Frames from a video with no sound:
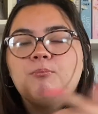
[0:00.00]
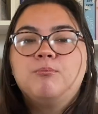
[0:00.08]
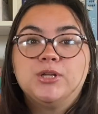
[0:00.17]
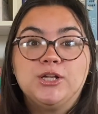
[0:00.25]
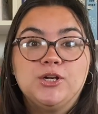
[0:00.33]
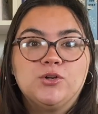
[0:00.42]

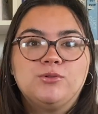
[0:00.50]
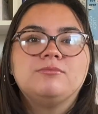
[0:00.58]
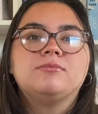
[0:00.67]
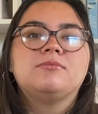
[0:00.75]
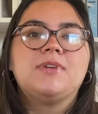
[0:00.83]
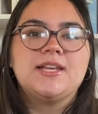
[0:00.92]
Blue
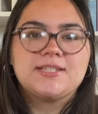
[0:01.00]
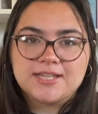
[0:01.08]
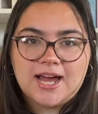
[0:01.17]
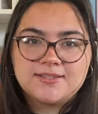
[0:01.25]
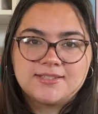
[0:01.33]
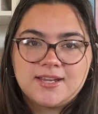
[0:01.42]
is
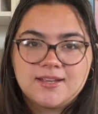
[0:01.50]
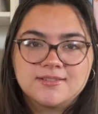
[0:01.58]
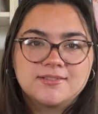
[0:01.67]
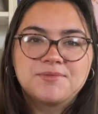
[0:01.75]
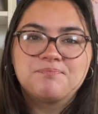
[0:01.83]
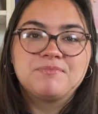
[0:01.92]
sad scenes,